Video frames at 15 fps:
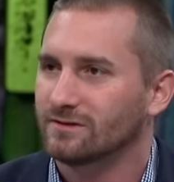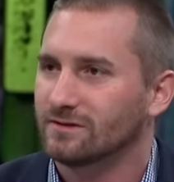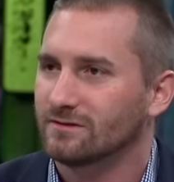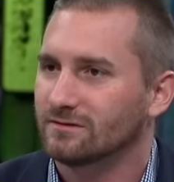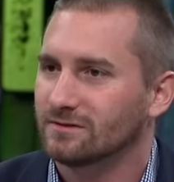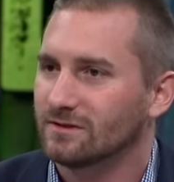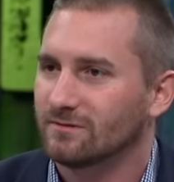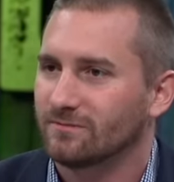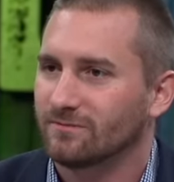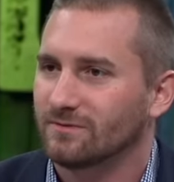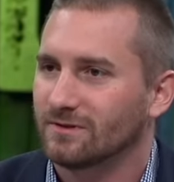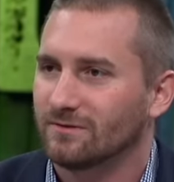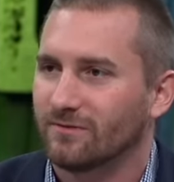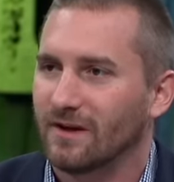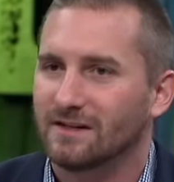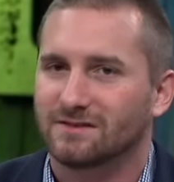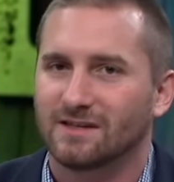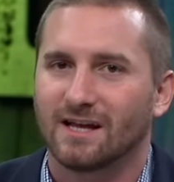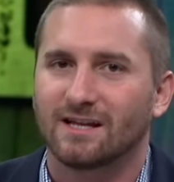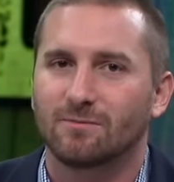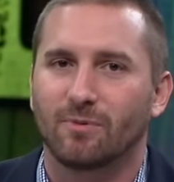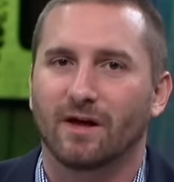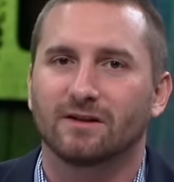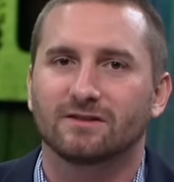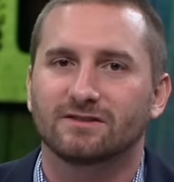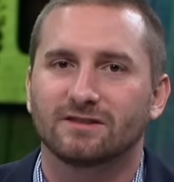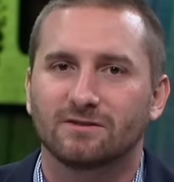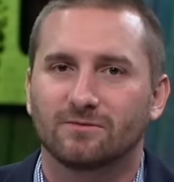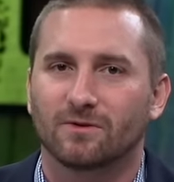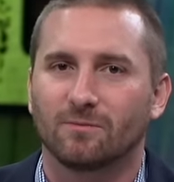to to to face any
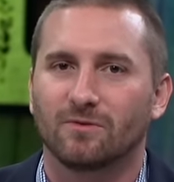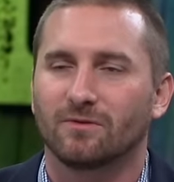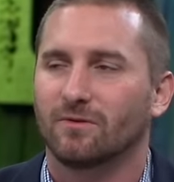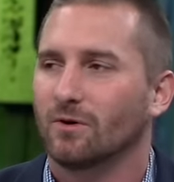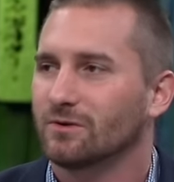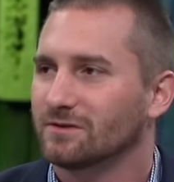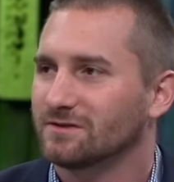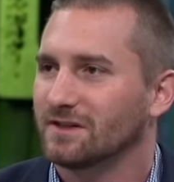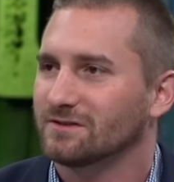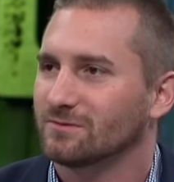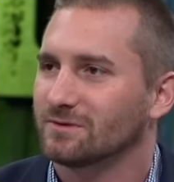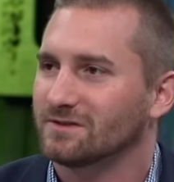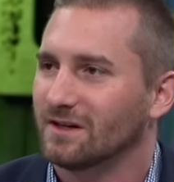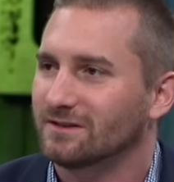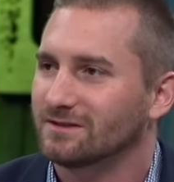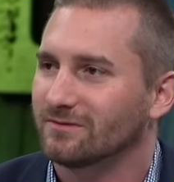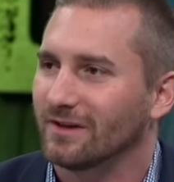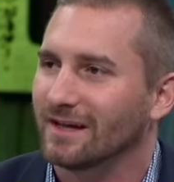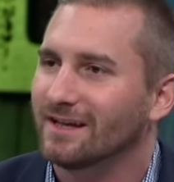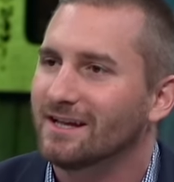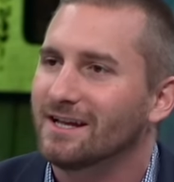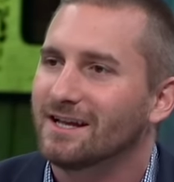penalty from the voters as a result of it.